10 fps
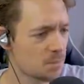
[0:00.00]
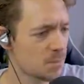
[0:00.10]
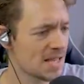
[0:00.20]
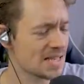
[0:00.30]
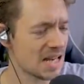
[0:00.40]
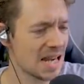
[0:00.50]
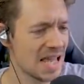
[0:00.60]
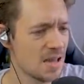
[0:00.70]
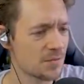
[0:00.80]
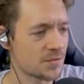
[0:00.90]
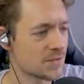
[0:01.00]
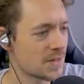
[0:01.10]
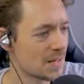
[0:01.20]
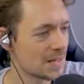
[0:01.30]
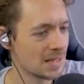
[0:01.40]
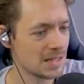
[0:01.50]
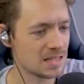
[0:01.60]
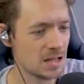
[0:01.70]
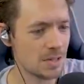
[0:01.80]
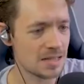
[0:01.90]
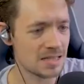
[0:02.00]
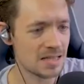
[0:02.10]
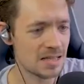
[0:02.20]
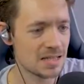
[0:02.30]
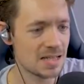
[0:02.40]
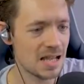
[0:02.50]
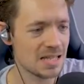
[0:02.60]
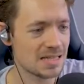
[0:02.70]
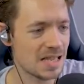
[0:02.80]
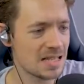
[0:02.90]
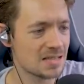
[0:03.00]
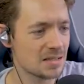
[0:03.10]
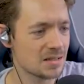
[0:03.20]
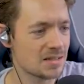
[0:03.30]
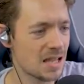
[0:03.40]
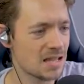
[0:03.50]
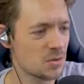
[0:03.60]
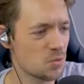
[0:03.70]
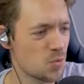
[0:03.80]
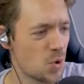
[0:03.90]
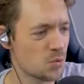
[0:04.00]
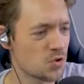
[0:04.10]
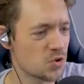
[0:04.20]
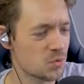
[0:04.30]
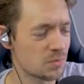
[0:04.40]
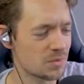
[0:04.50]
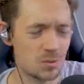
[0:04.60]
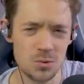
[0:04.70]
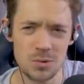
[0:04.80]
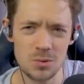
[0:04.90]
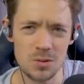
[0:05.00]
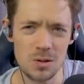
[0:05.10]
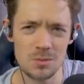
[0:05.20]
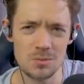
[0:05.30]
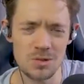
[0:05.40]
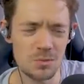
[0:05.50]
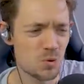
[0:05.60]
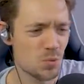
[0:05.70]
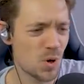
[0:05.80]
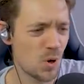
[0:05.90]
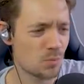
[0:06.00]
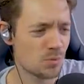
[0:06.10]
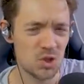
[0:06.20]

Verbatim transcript: place to live. Let's do it. It's day days day Uno. uno numero